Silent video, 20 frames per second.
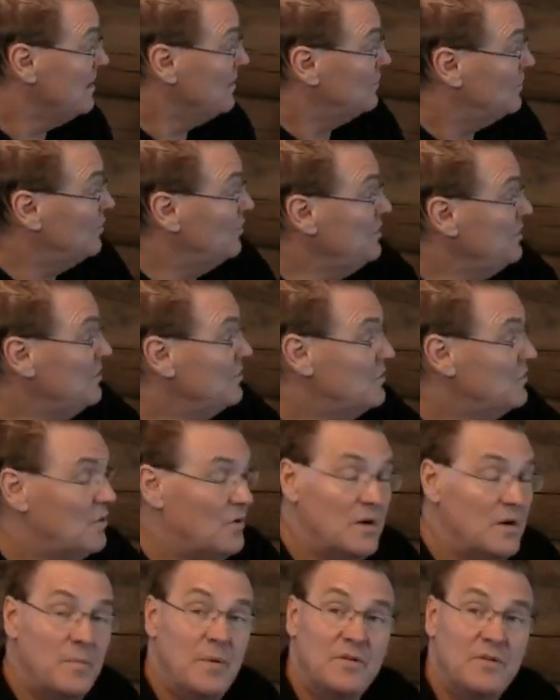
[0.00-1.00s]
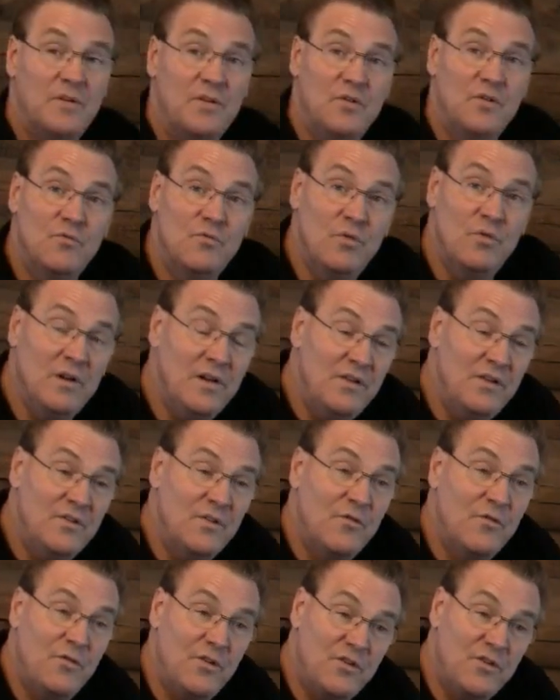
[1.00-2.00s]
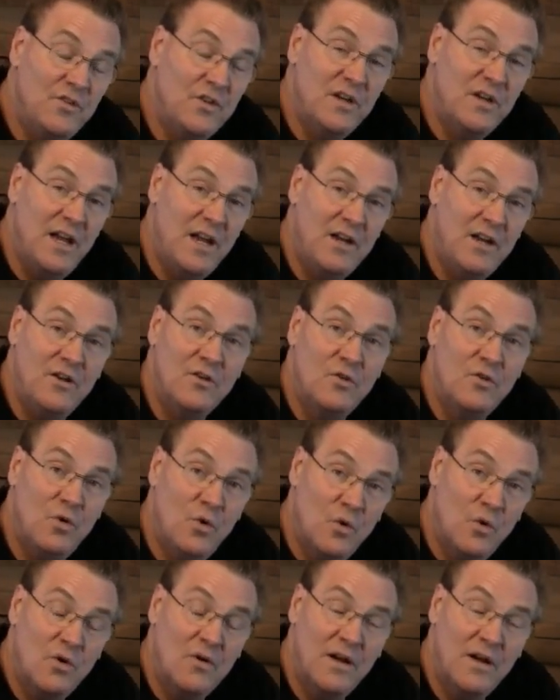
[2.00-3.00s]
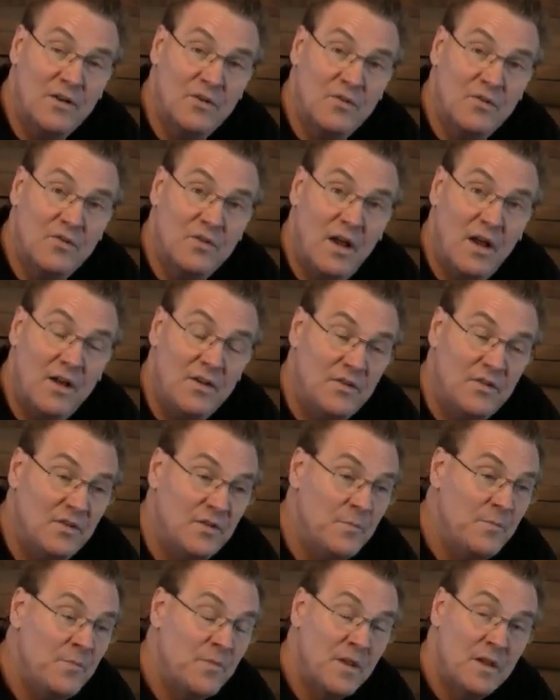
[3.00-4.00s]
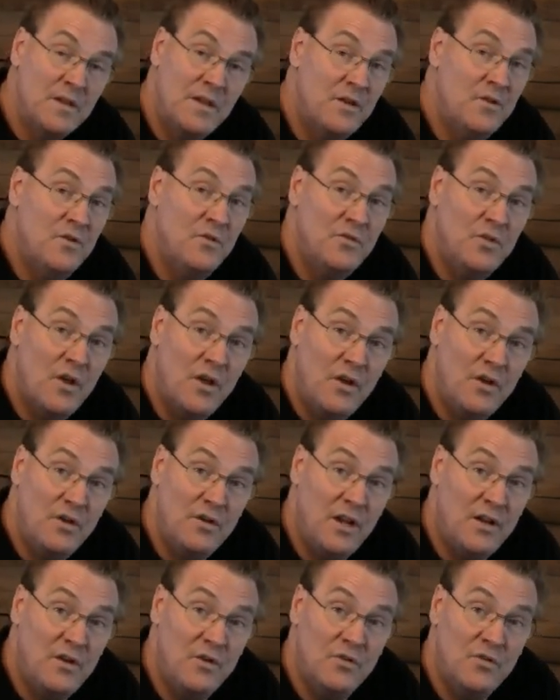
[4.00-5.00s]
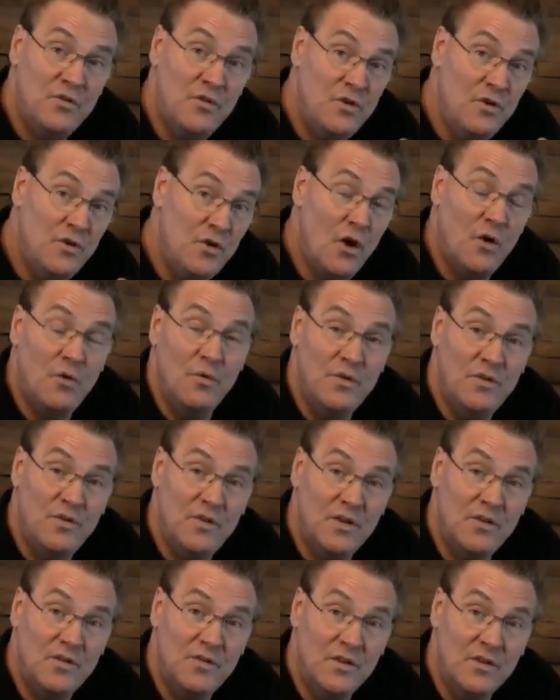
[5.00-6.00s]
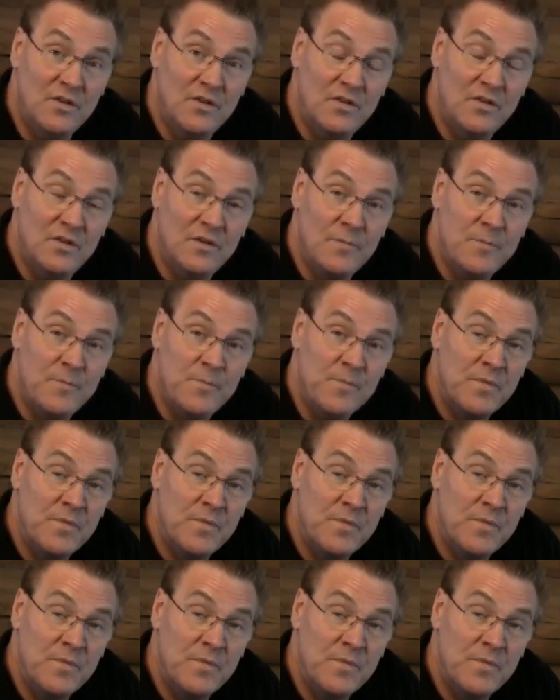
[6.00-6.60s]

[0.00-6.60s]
So when you're talking about these really sophisticated core exercises, they use no resistance.